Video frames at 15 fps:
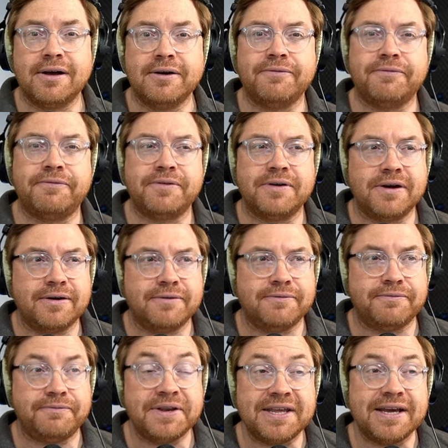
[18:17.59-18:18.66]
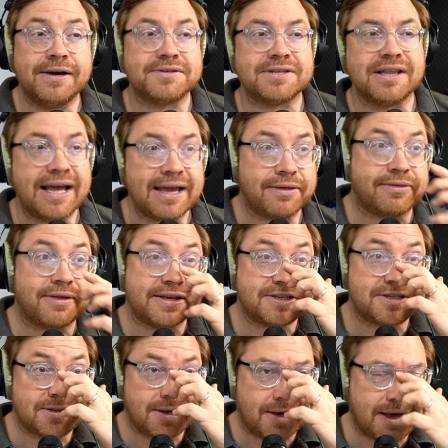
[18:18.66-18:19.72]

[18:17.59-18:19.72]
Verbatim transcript: of videos like this.